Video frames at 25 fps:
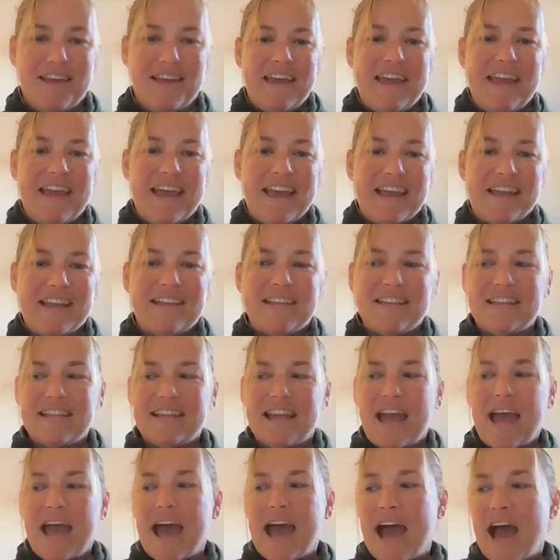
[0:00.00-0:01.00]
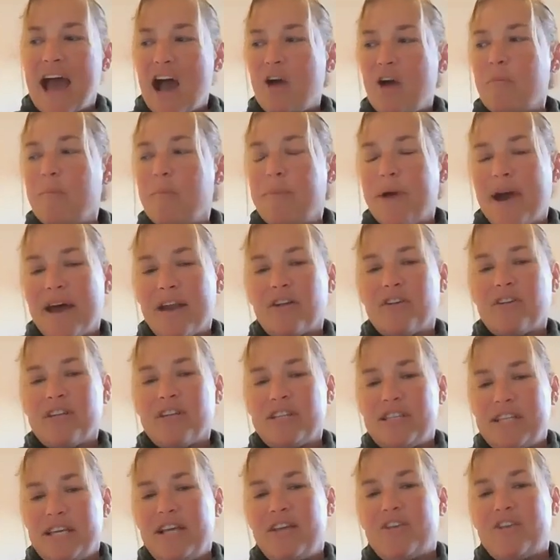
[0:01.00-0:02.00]
And how better
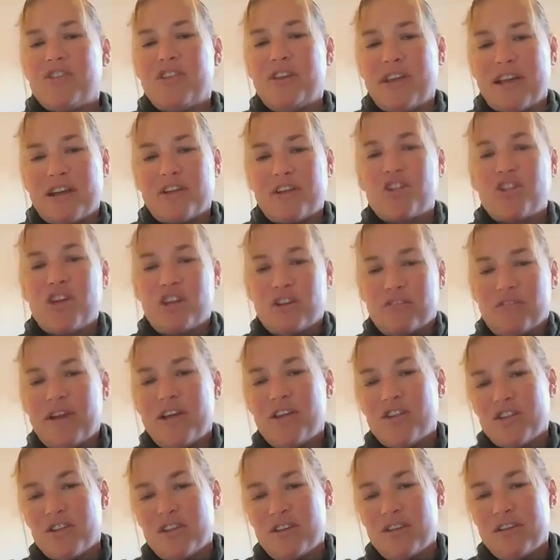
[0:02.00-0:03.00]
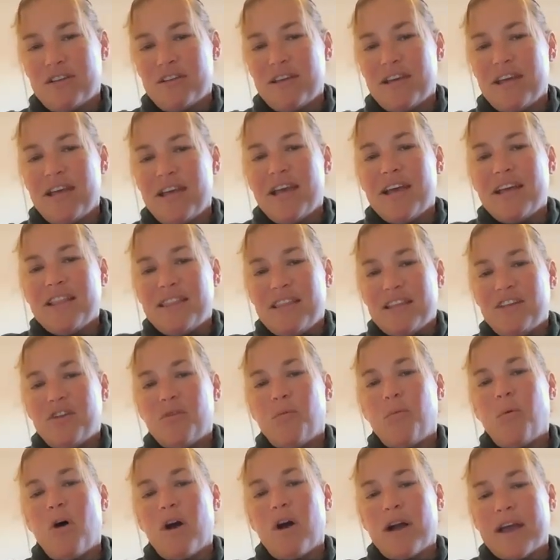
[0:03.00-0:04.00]
to teach the next generation than
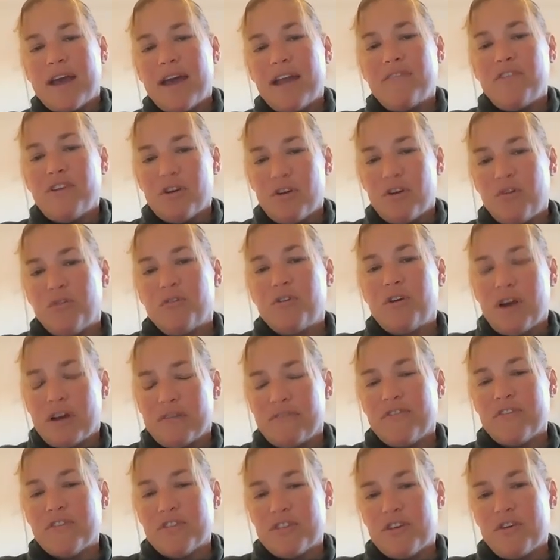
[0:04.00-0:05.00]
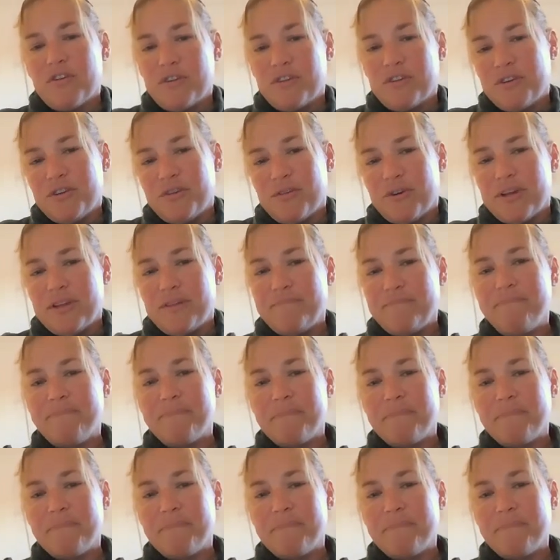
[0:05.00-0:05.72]
to walk out of your own comfort zone and do it.